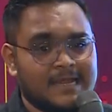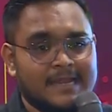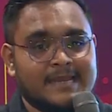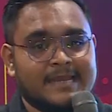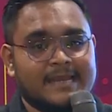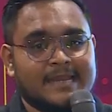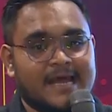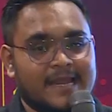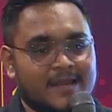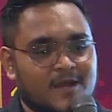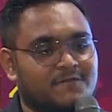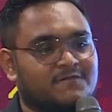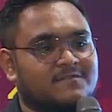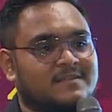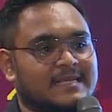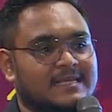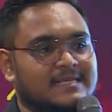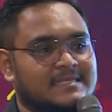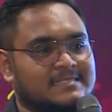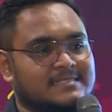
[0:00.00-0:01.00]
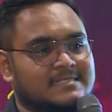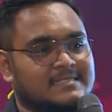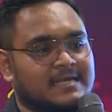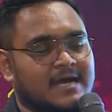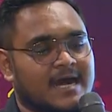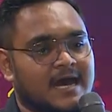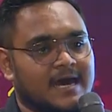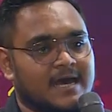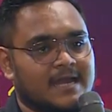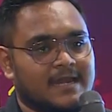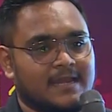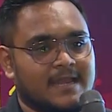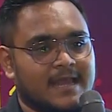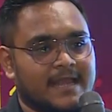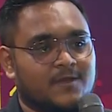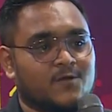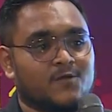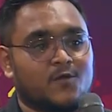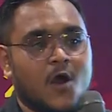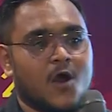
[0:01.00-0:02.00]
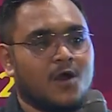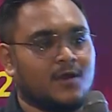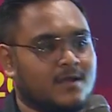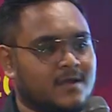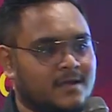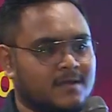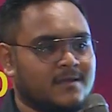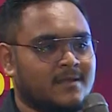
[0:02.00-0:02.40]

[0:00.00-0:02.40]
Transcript: None of these are like wrong.